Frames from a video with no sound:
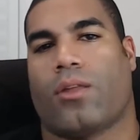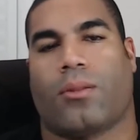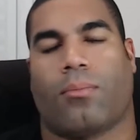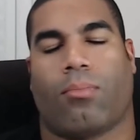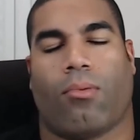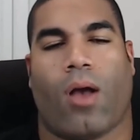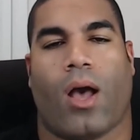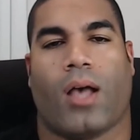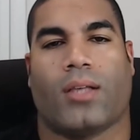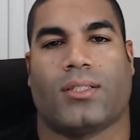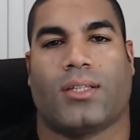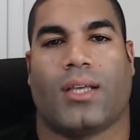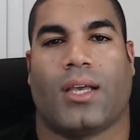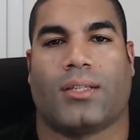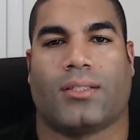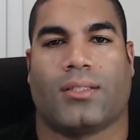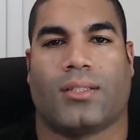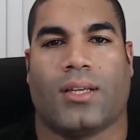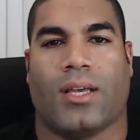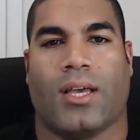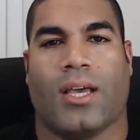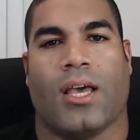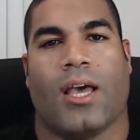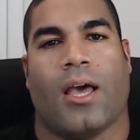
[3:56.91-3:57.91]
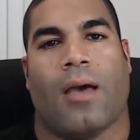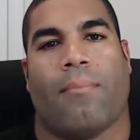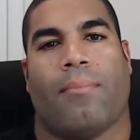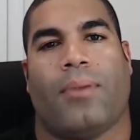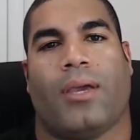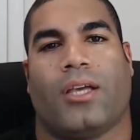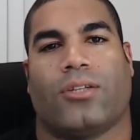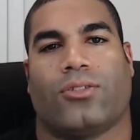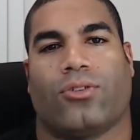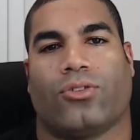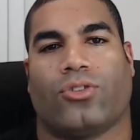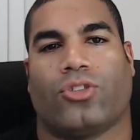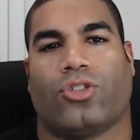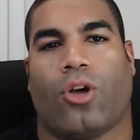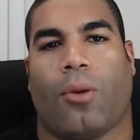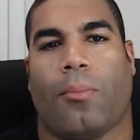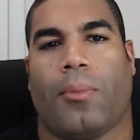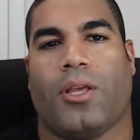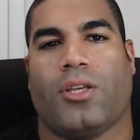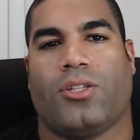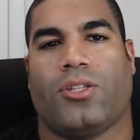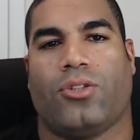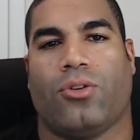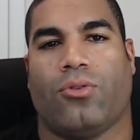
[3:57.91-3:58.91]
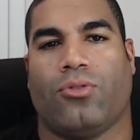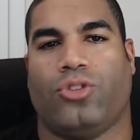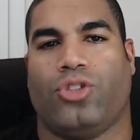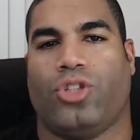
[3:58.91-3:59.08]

the process, because there's so many students.